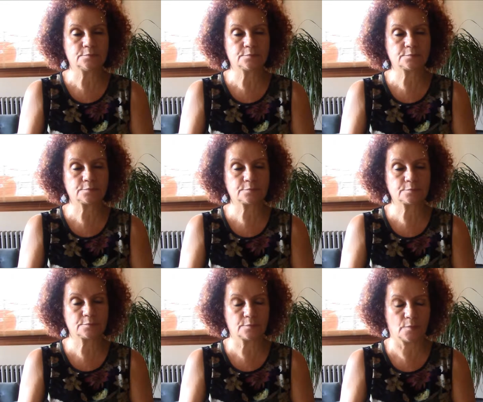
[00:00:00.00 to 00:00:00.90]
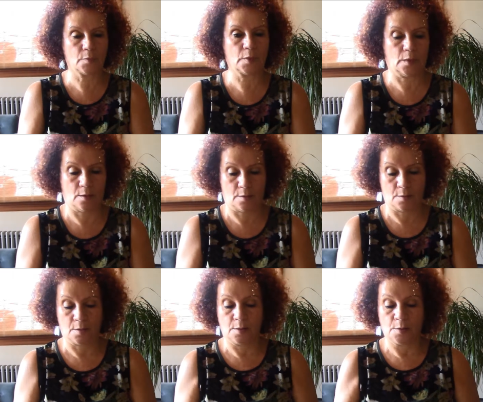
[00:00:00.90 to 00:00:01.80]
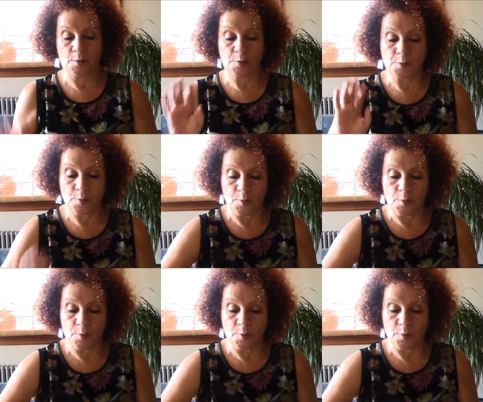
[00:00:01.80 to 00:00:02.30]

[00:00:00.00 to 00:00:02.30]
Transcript: (silence)